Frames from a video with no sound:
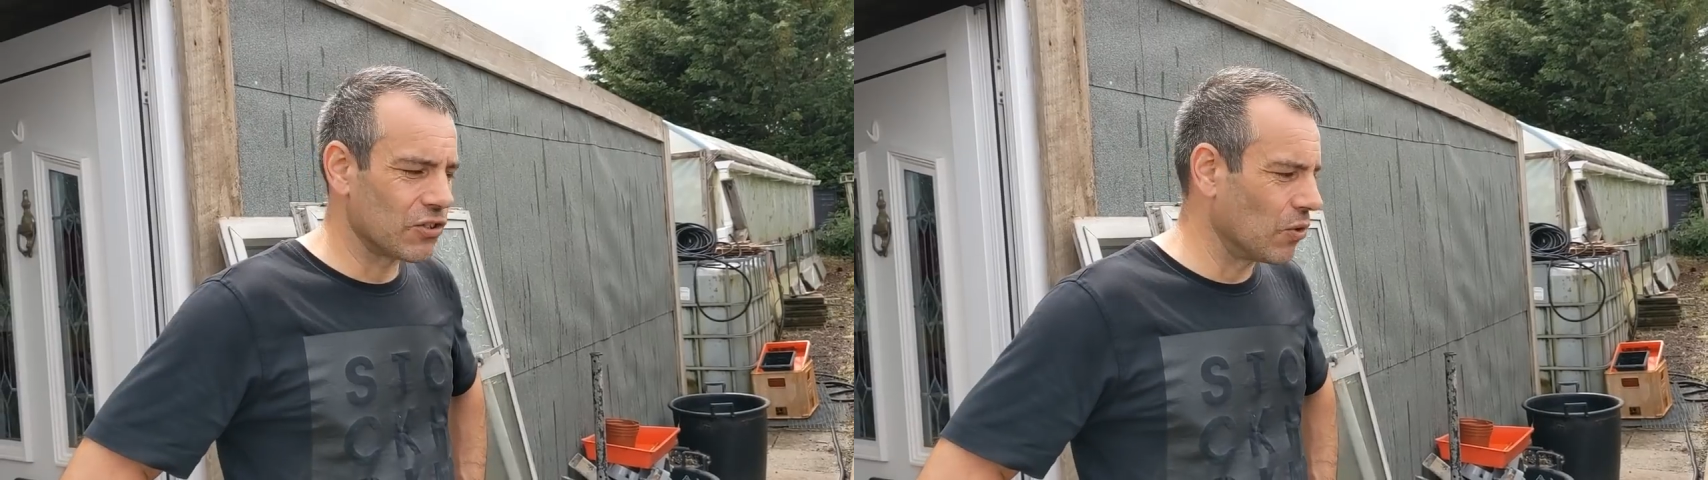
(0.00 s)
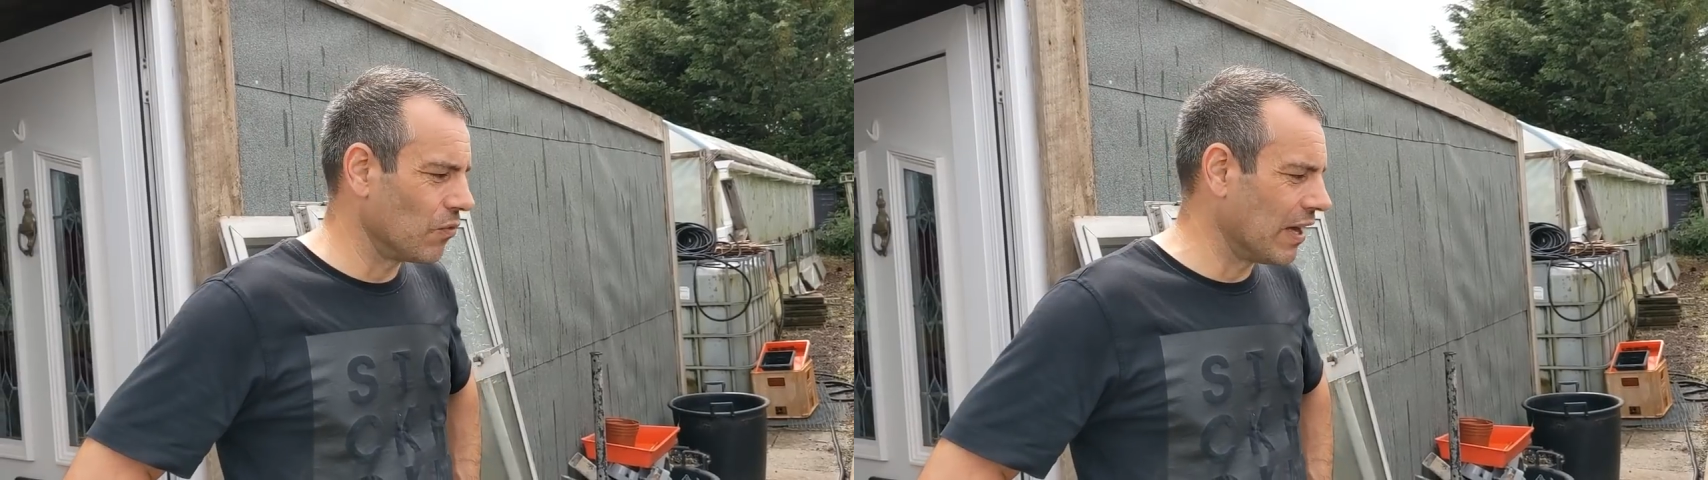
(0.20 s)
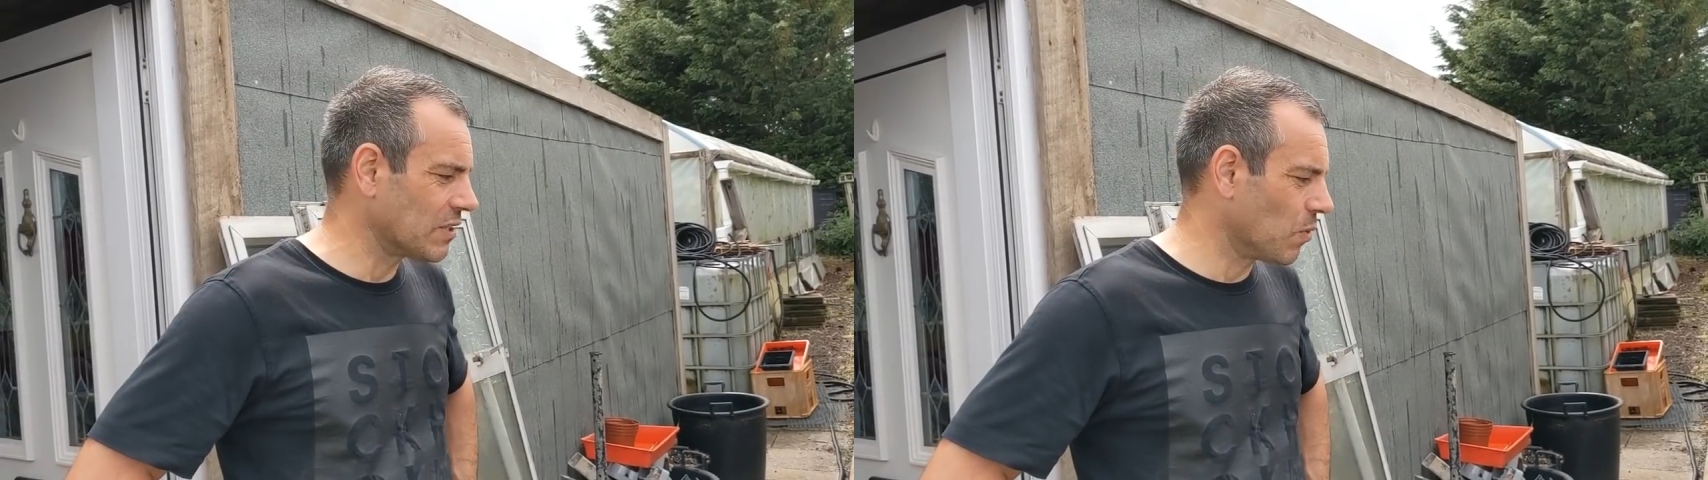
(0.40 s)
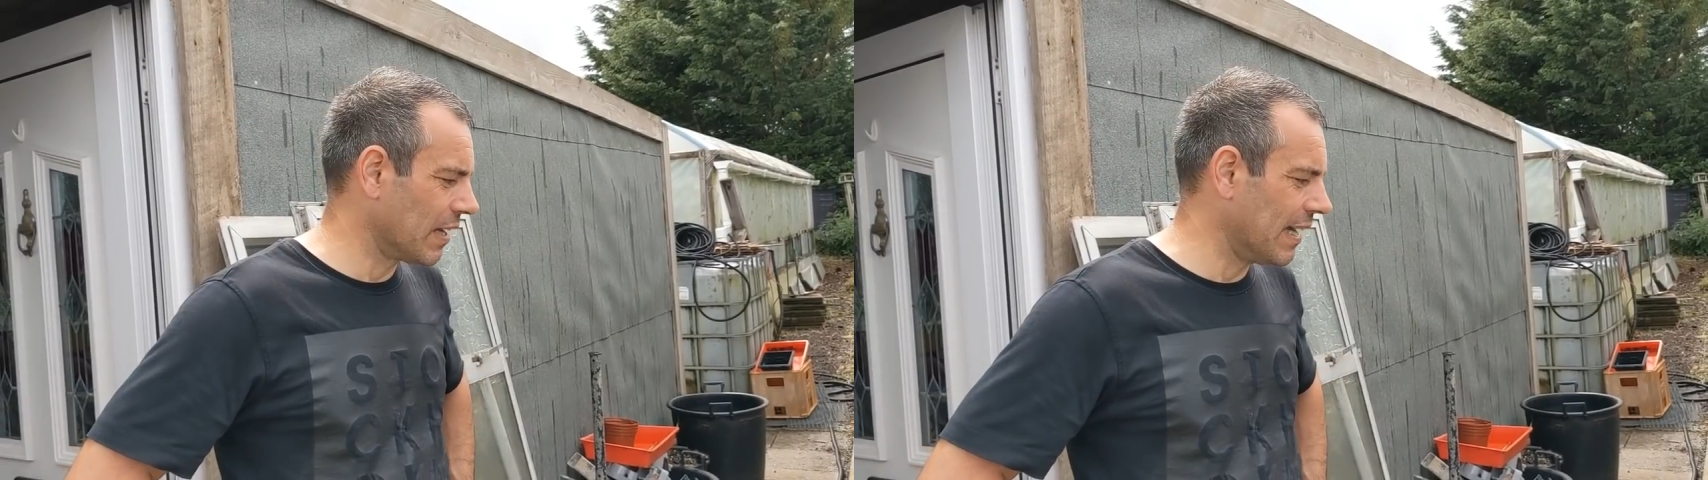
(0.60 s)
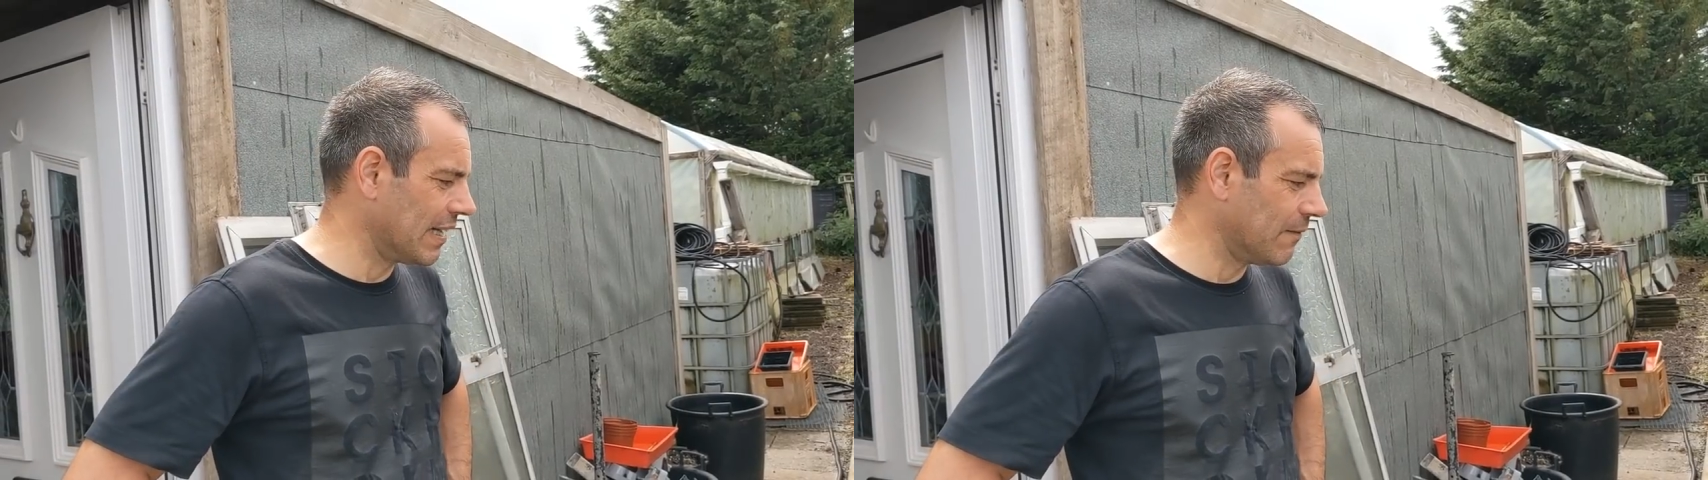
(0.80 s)
So that's what I
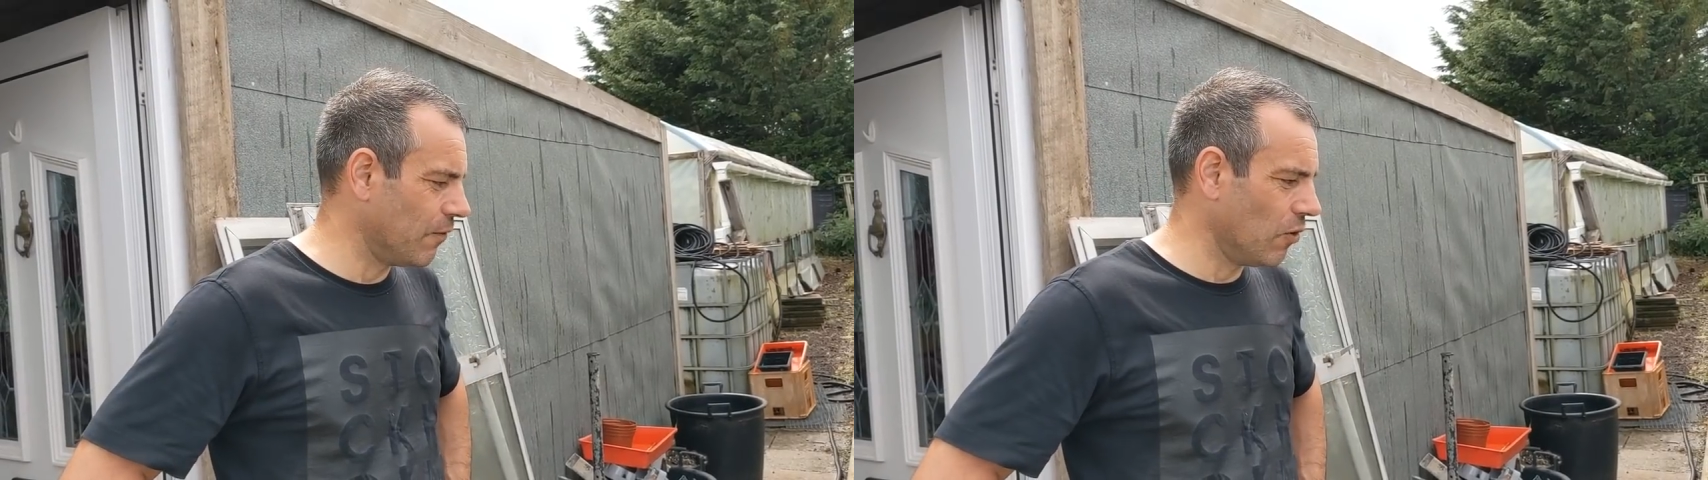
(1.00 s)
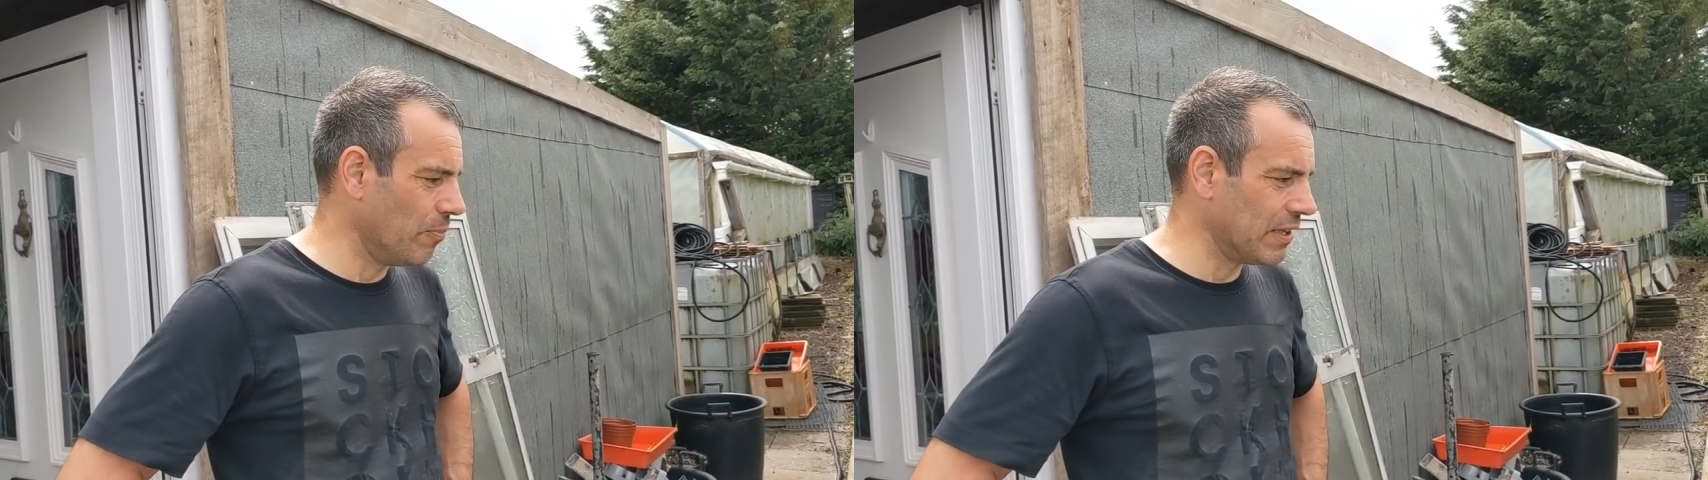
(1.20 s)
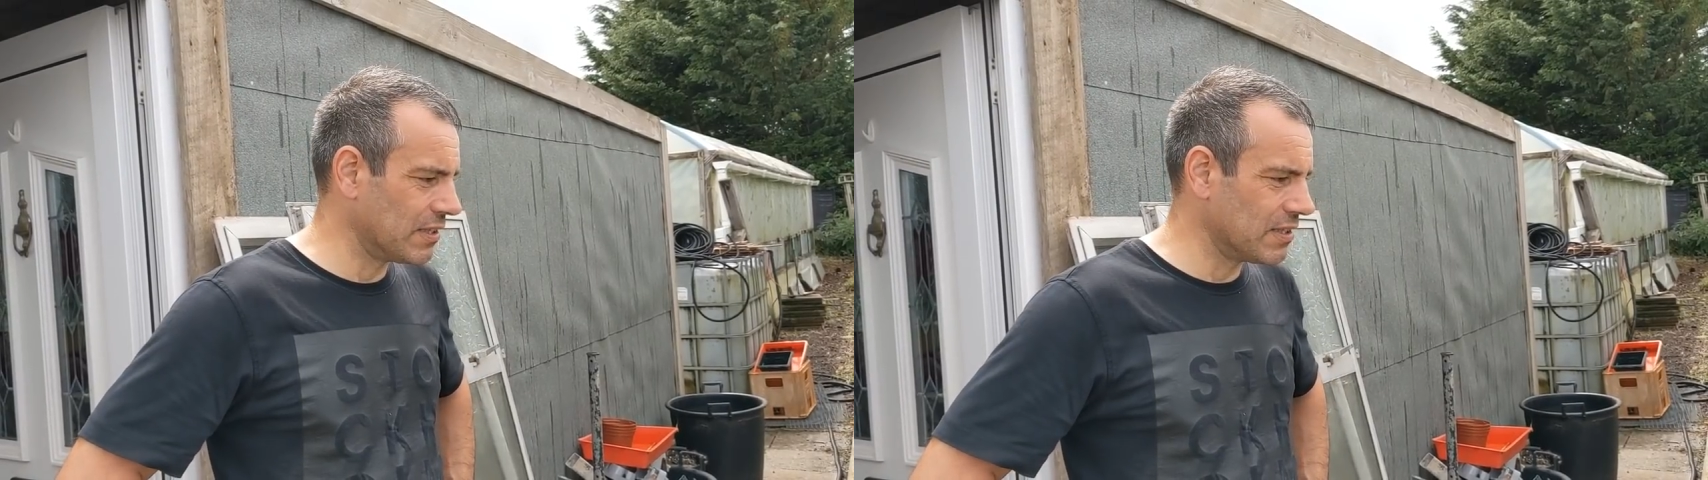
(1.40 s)
had it for, but